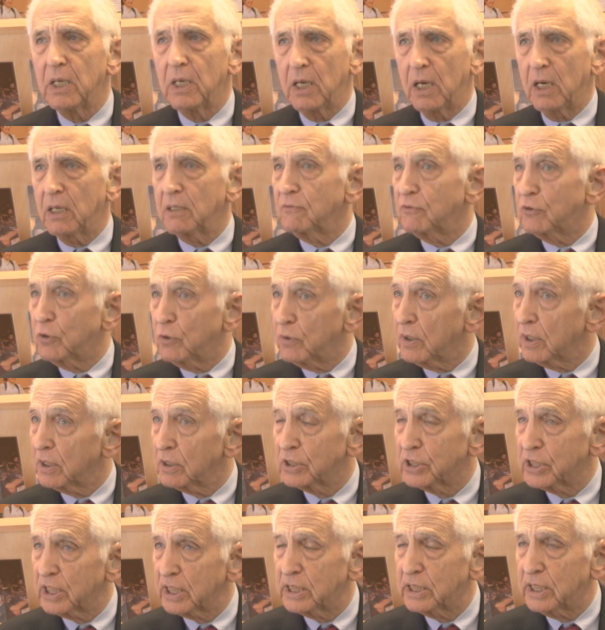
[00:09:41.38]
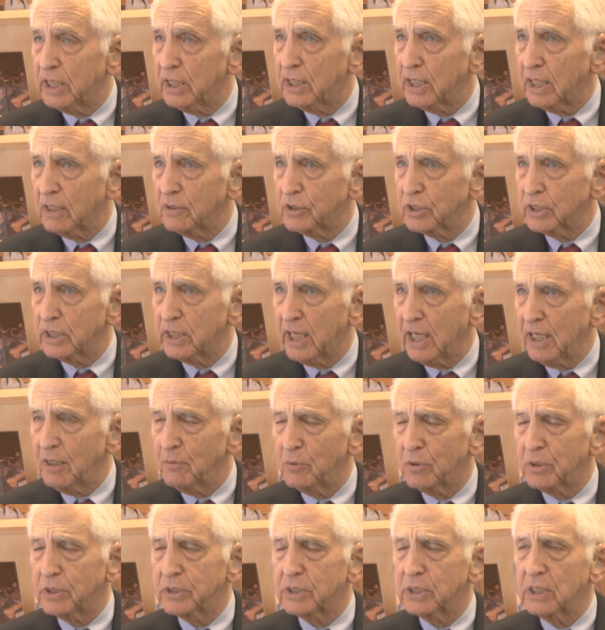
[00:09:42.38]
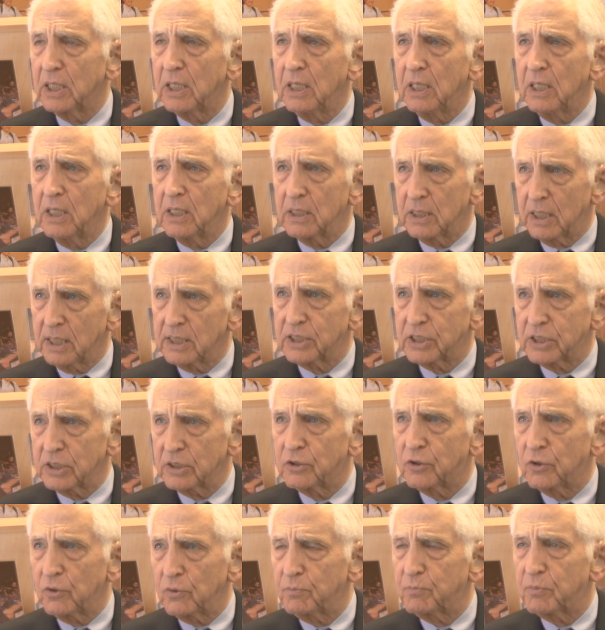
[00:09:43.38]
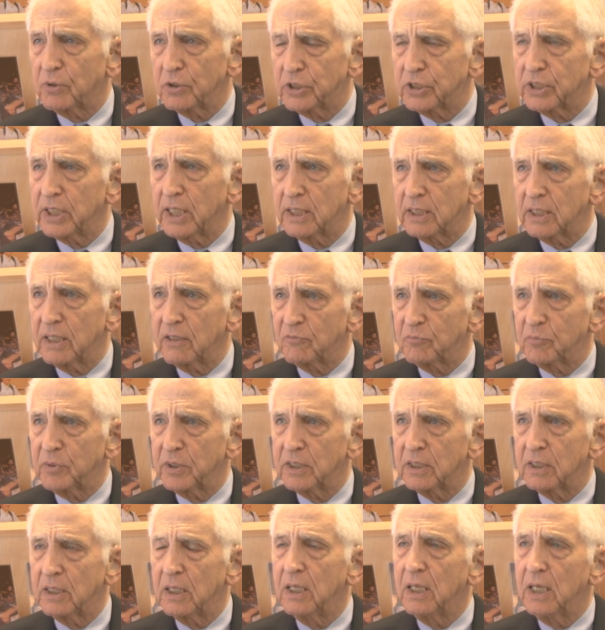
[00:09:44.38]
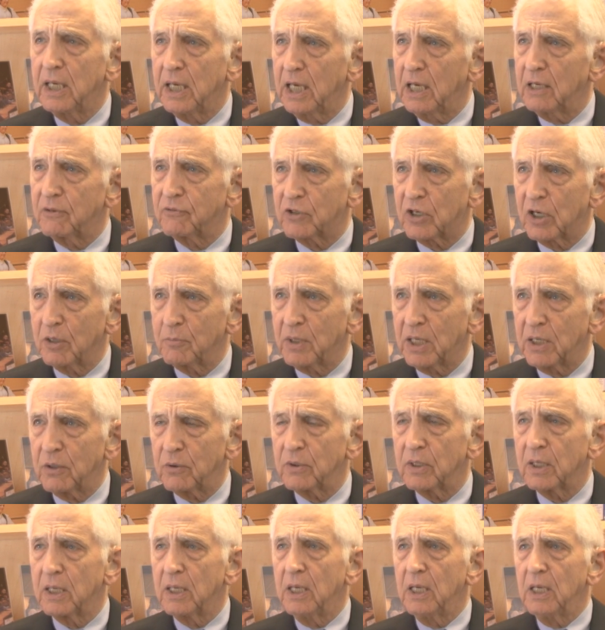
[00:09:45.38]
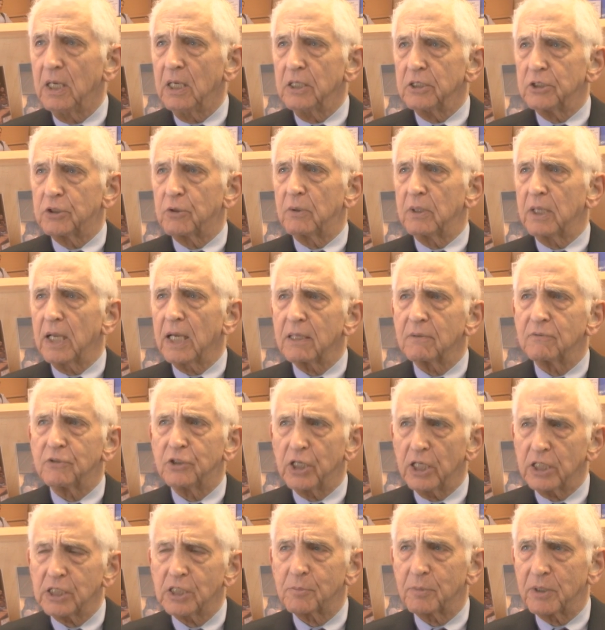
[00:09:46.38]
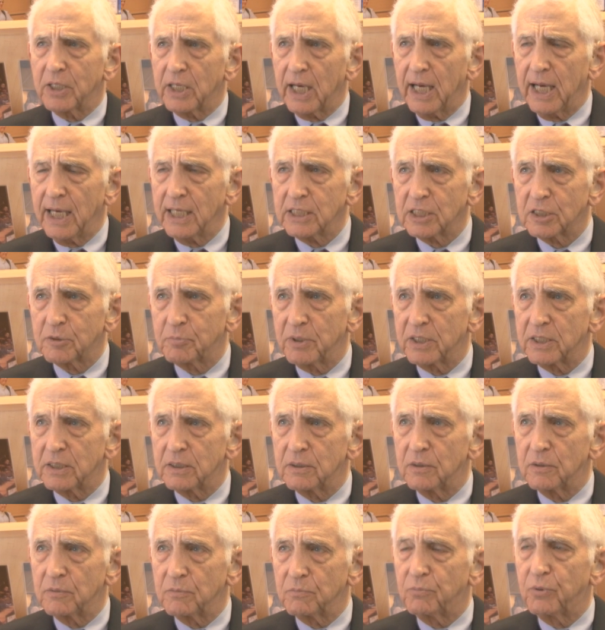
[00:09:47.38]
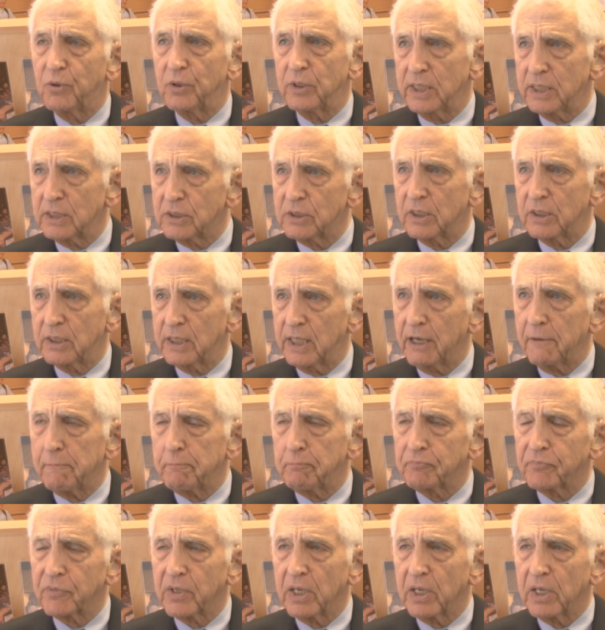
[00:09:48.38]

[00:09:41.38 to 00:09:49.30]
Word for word: Out of 260,000 cables, less than 2% have been have come out. So a lot of judgment has been put into that.